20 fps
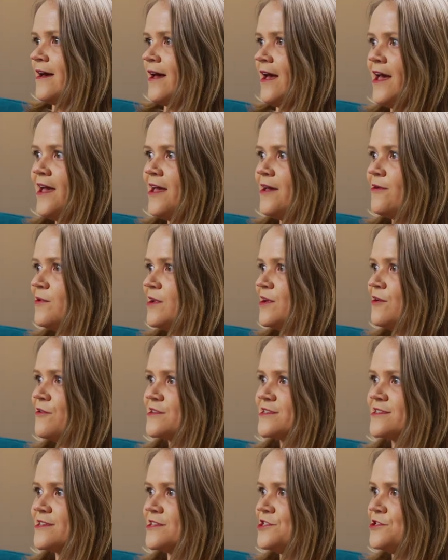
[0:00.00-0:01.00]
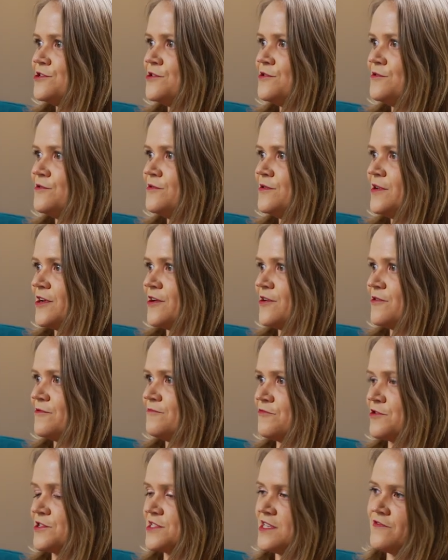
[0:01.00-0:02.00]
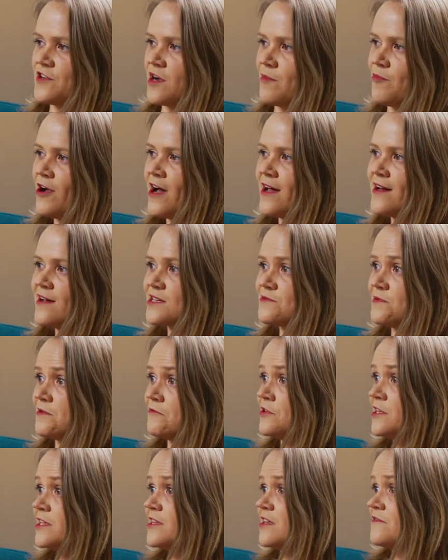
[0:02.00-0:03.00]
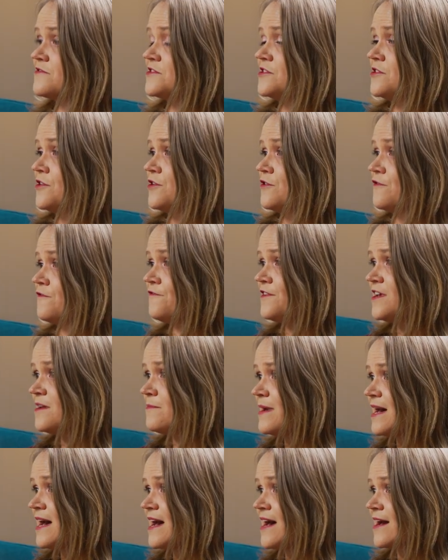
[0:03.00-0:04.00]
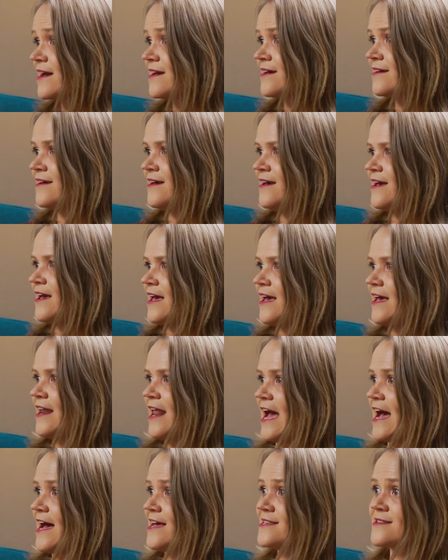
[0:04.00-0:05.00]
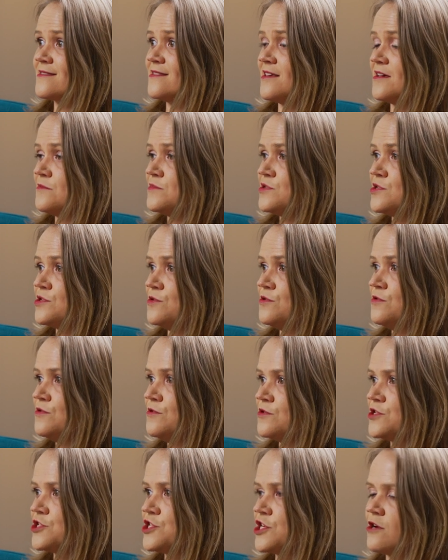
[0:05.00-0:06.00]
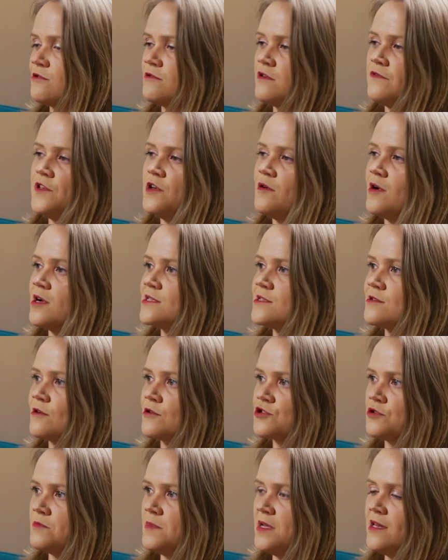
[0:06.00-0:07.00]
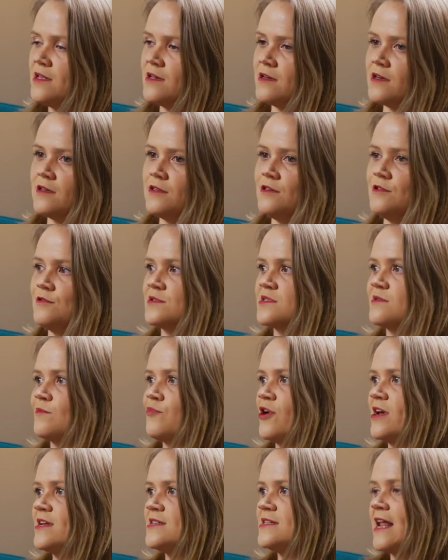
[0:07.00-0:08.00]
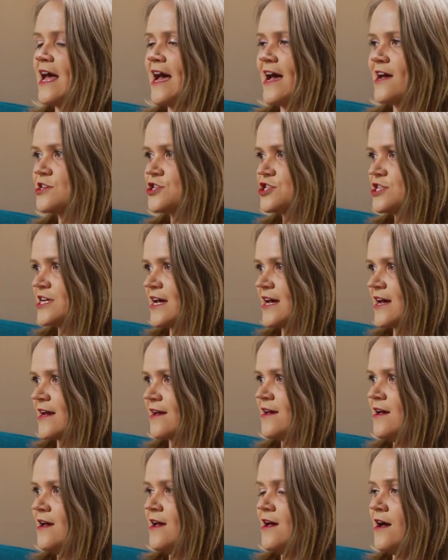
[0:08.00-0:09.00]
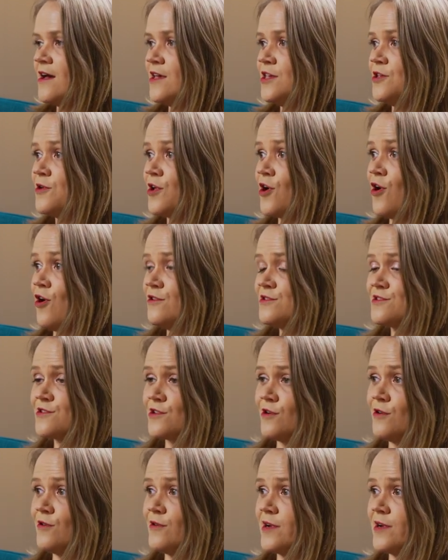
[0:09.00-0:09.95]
hey, we noticed that you received our product. We'd really love to know your feedback. And ask them to share a review on social media, use a branded hashtag. You can also